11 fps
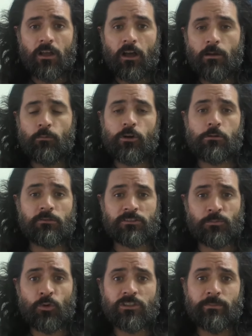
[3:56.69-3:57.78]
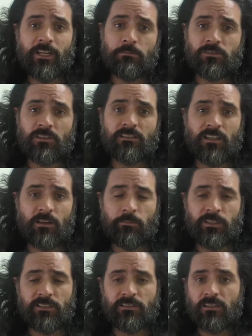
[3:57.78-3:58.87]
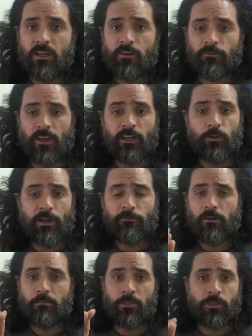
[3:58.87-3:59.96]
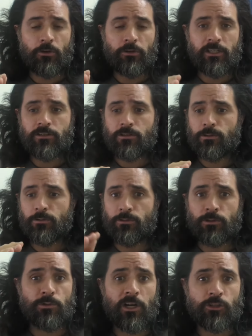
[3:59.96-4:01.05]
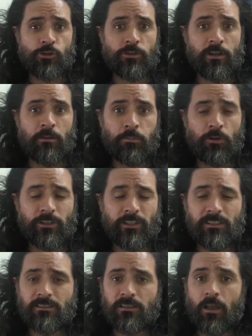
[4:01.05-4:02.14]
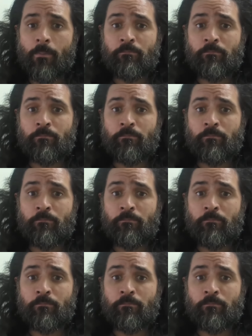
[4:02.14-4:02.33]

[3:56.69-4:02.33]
I'm working with small to medium sized companies, anywhere from 30 to 200 employees.